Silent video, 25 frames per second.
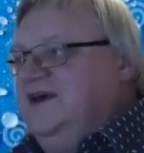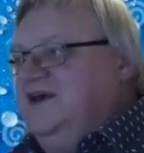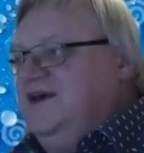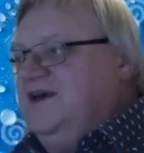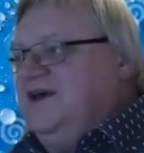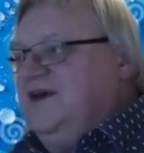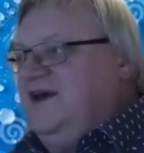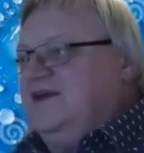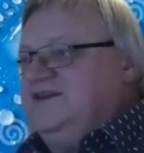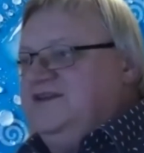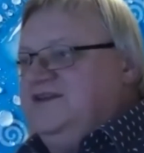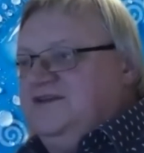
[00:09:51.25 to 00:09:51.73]

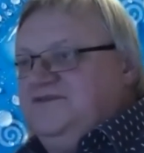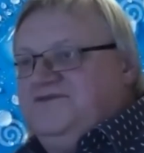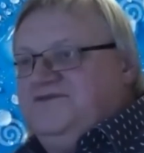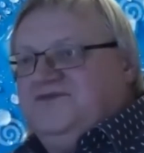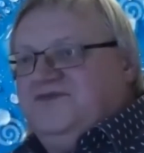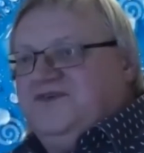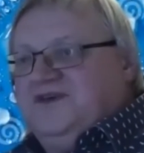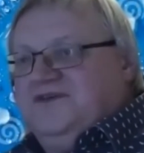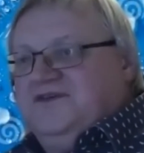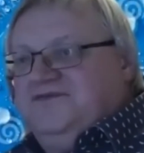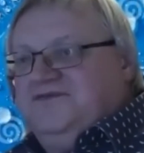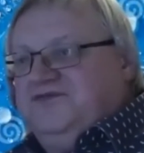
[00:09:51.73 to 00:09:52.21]
And
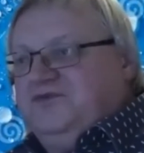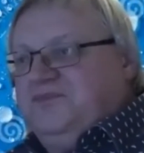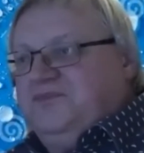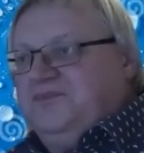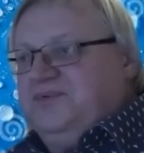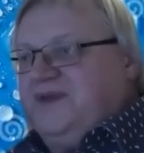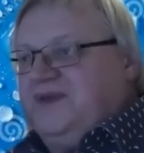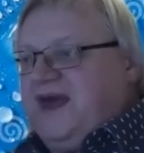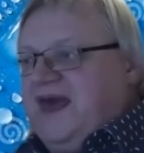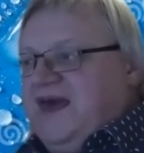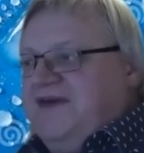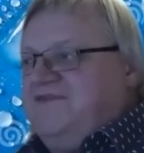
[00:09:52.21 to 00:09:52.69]
if you
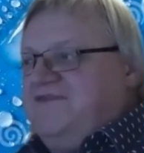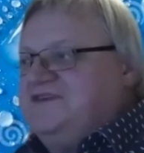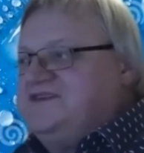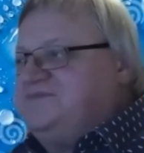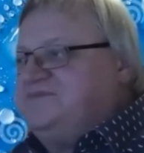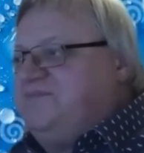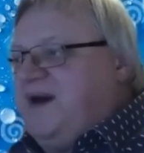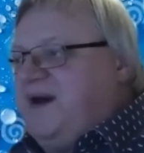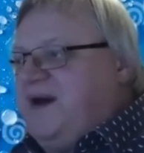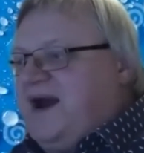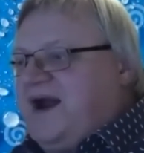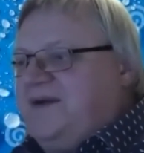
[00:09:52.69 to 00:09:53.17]
play with
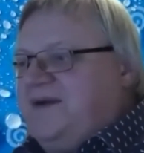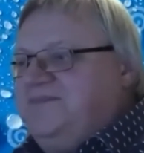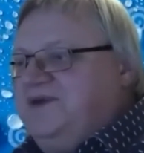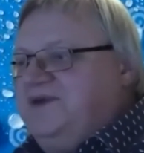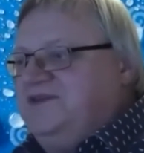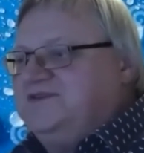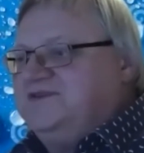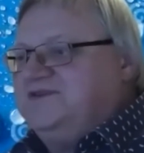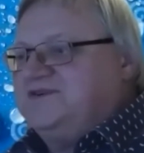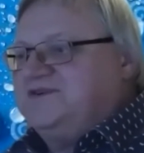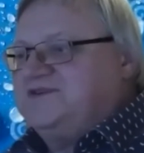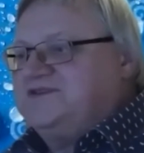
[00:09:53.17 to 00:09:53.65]

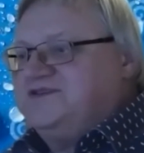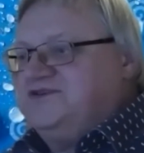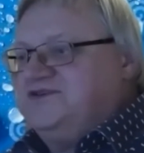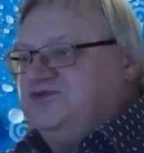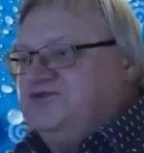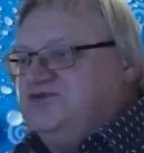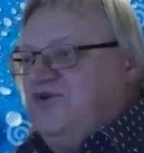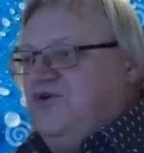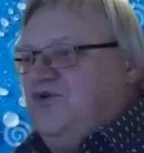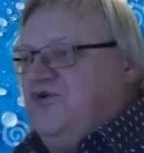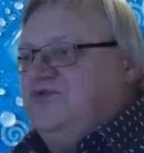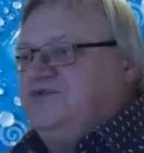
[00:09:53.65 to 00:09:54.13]
parameters, you
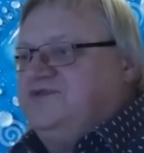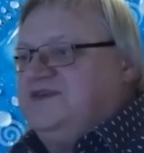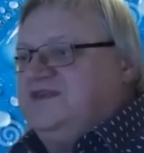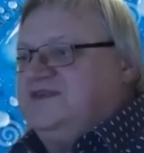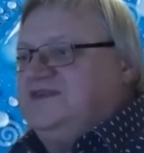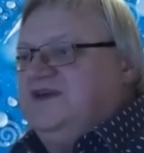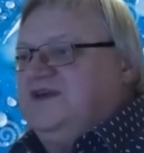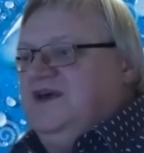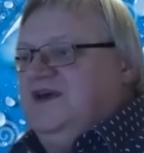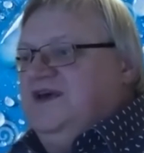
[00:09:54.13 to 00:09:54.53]
know that